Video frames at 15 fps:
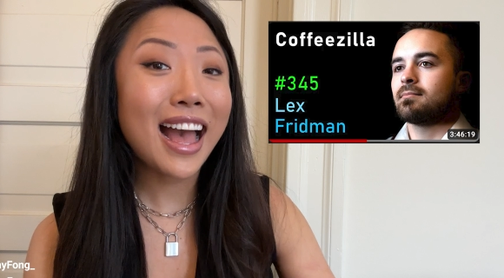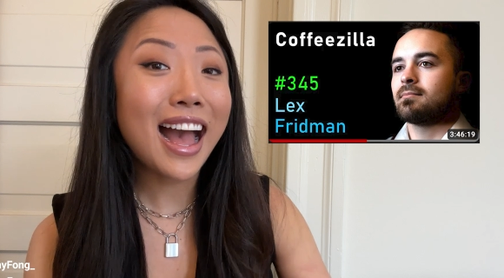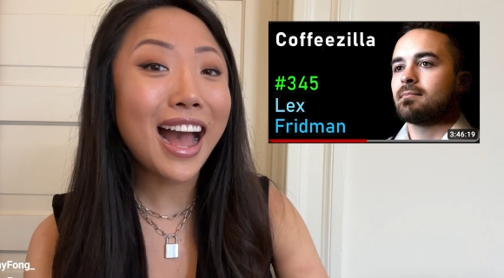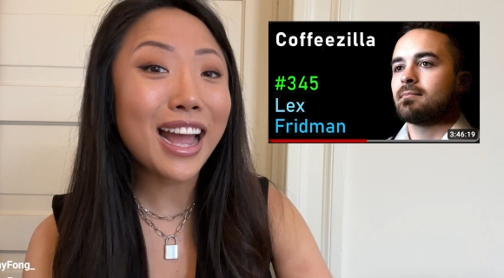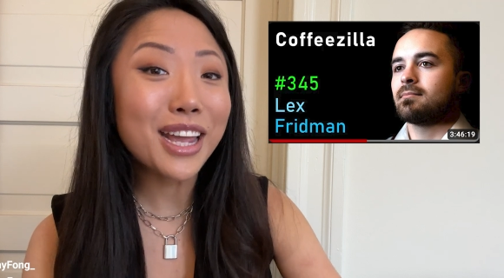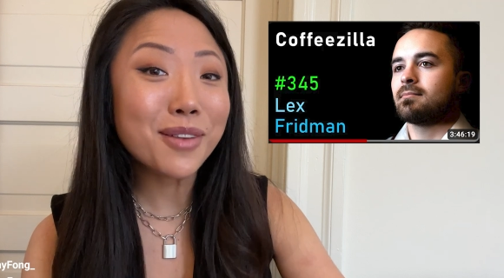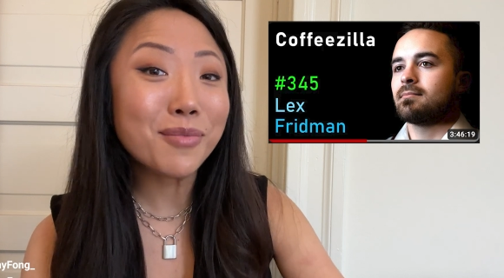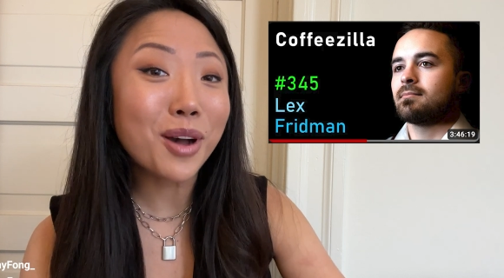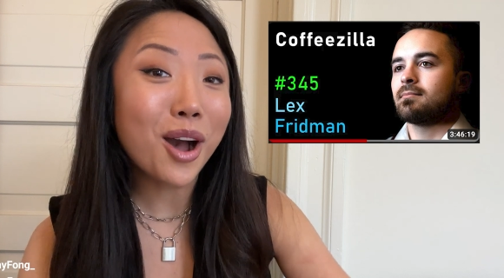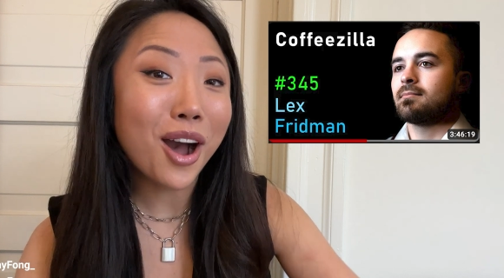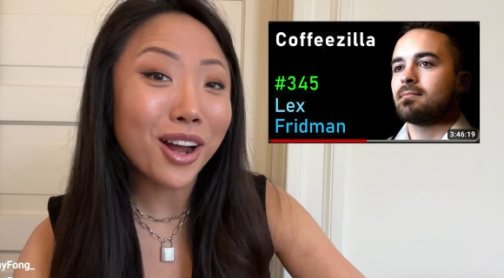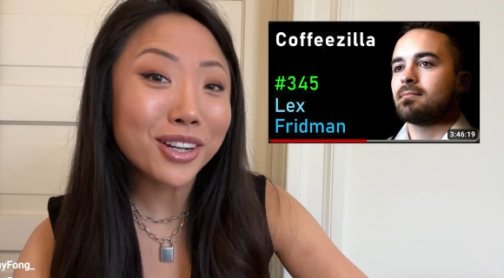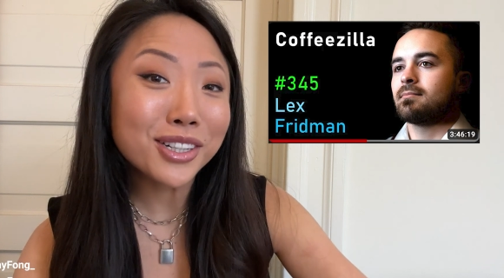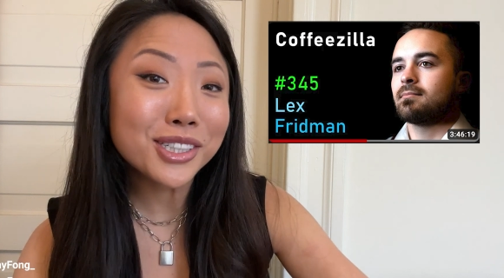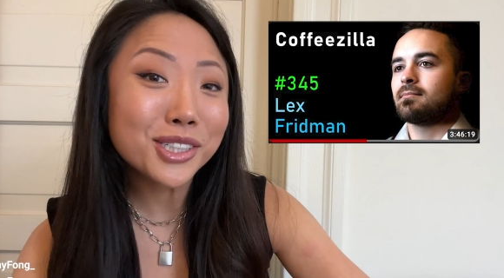Speaker 1: I am
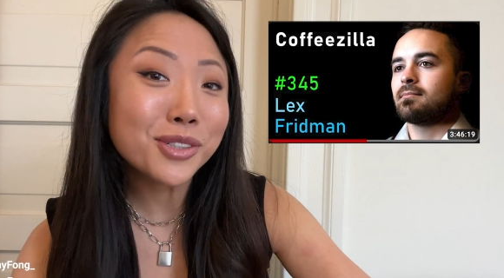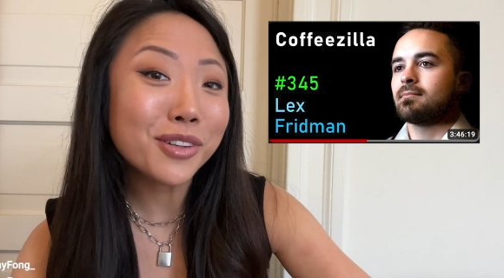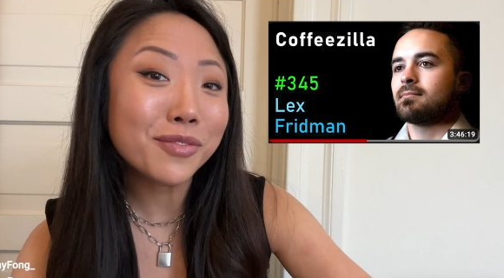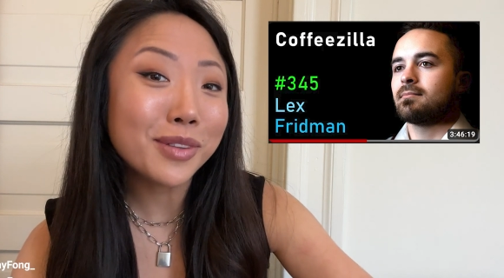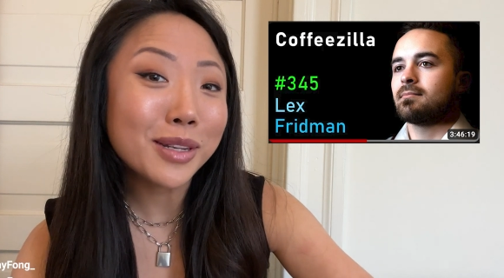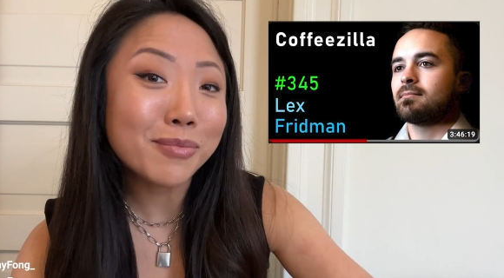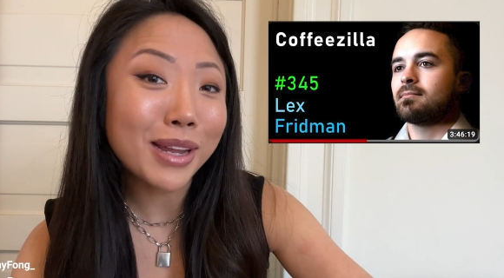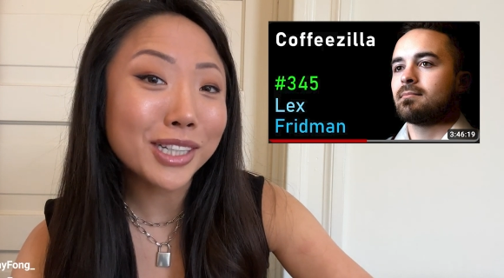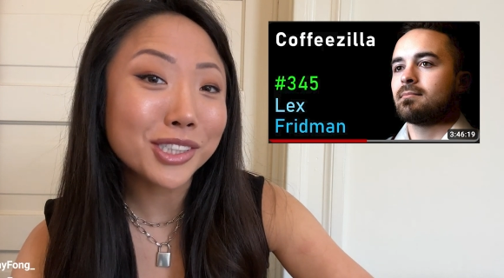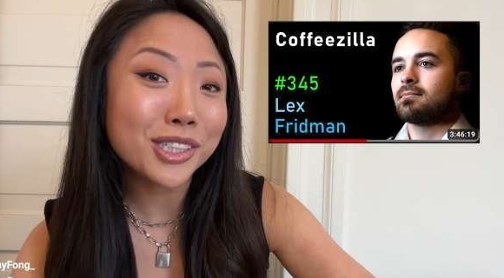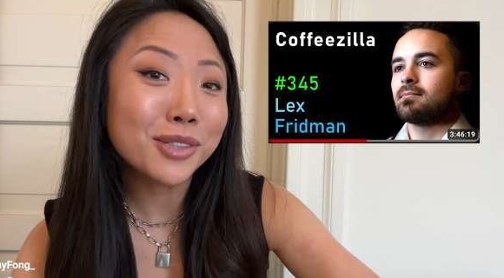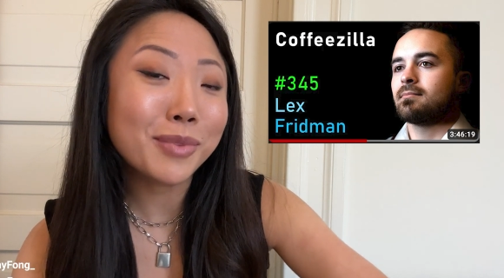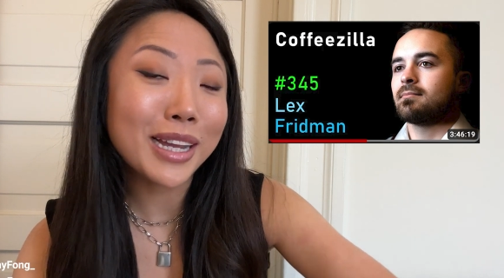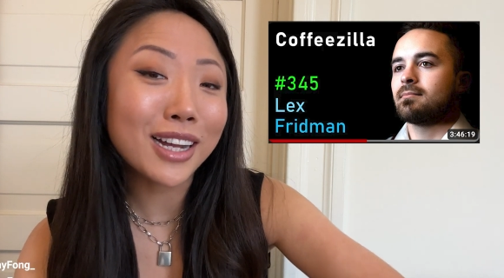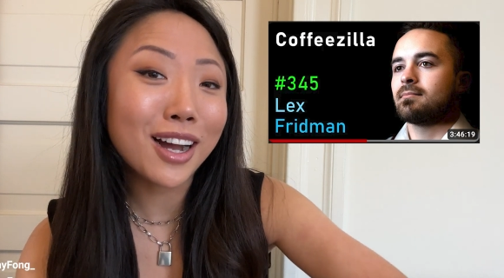honored to have been
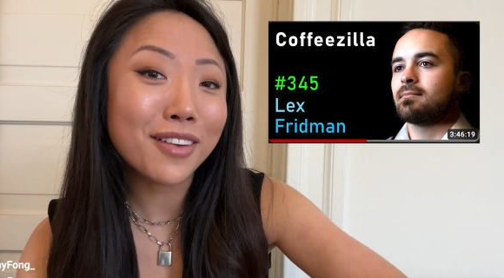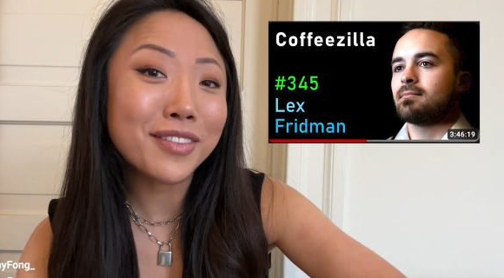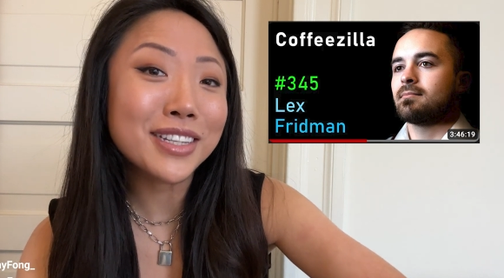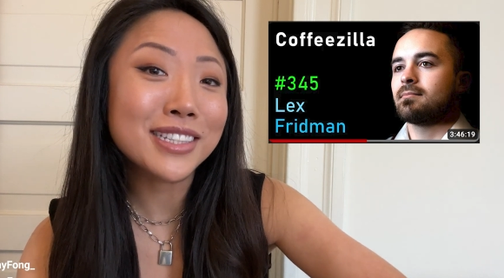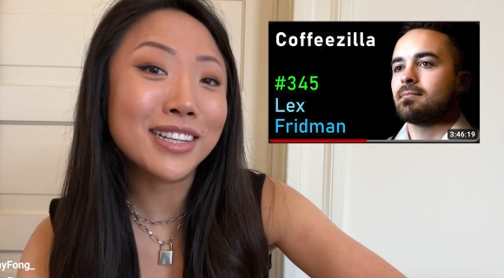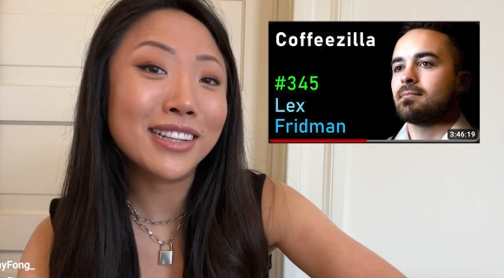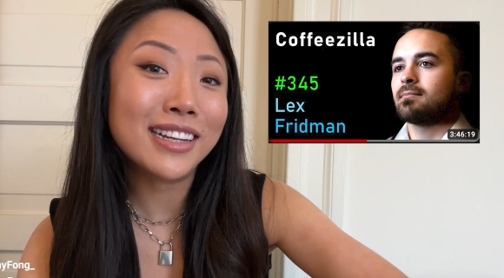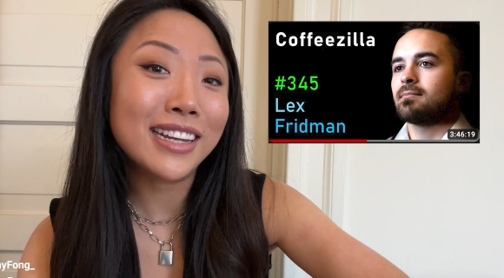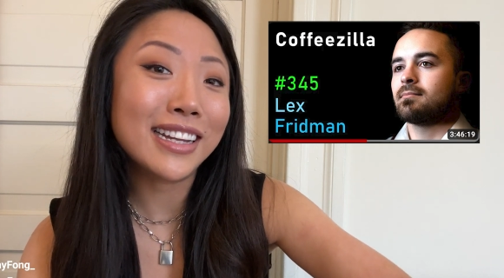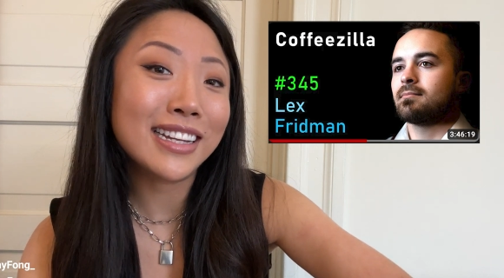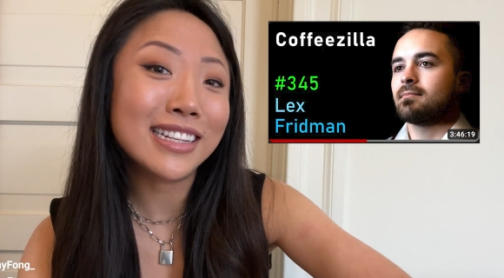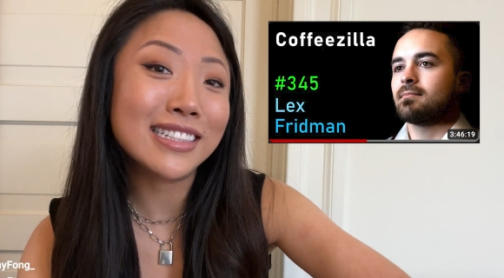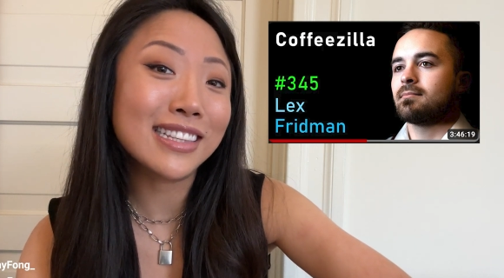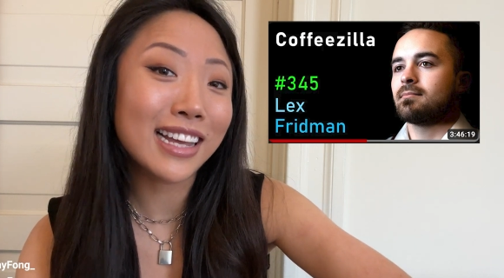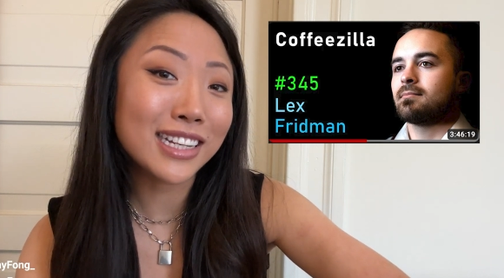mentioned by Coffeezilla in
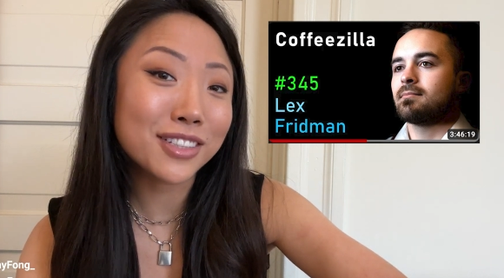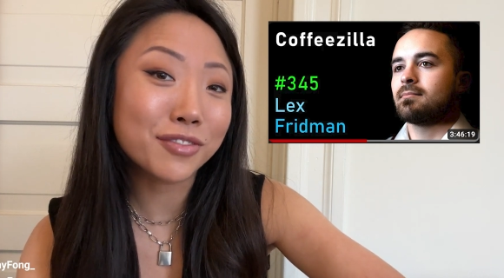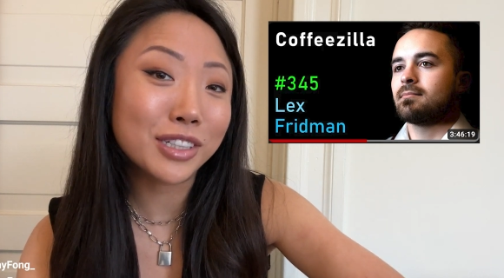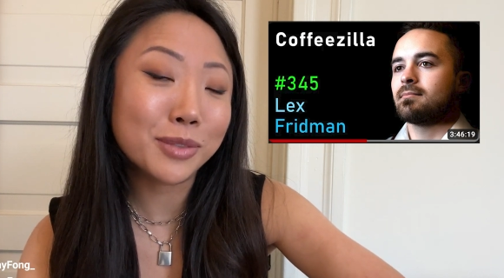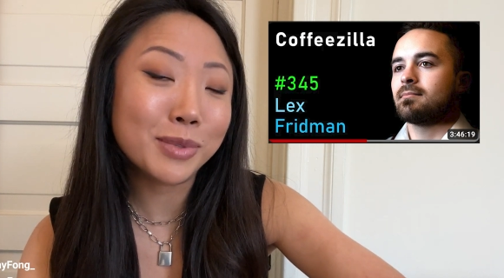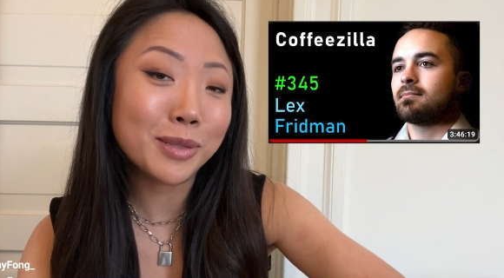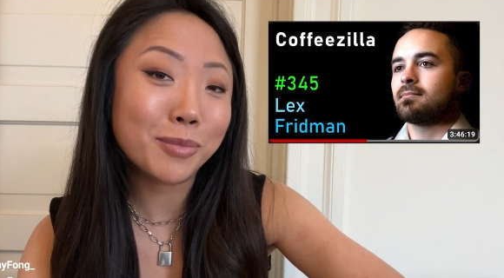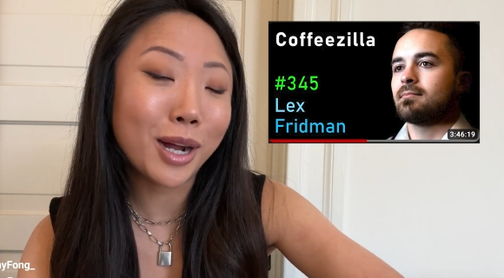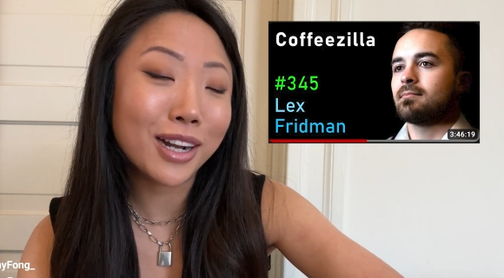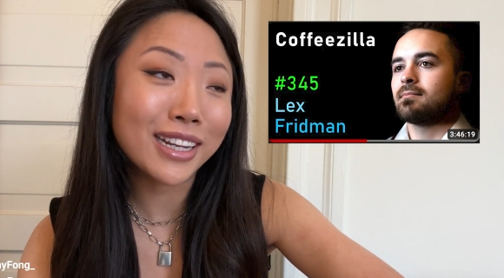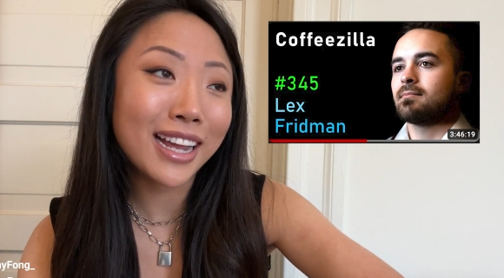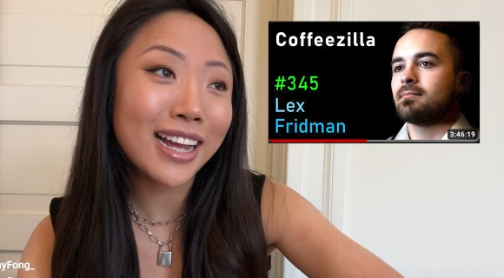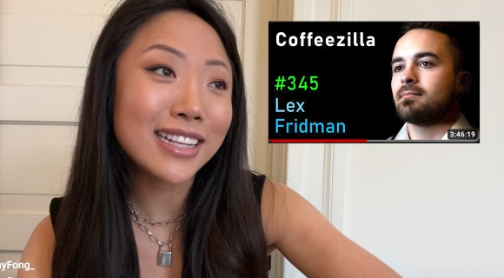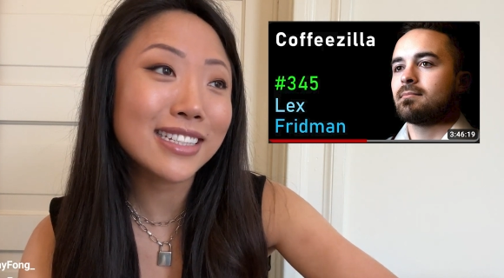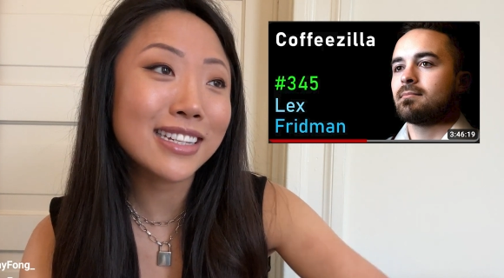his Lex Fridman
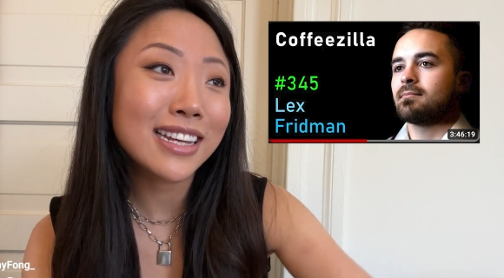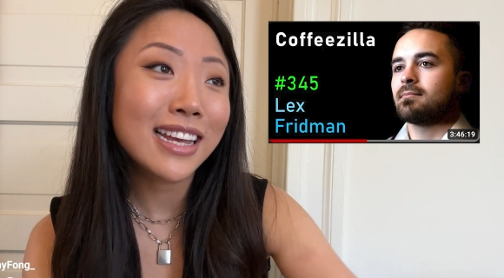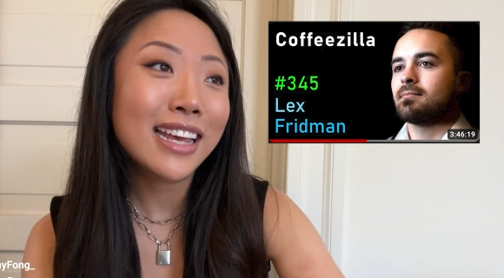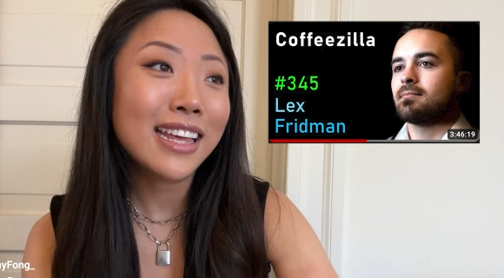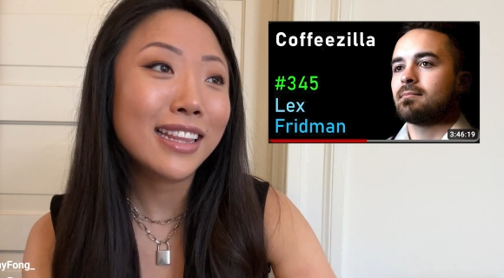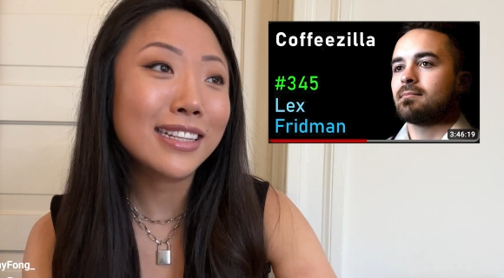podcast.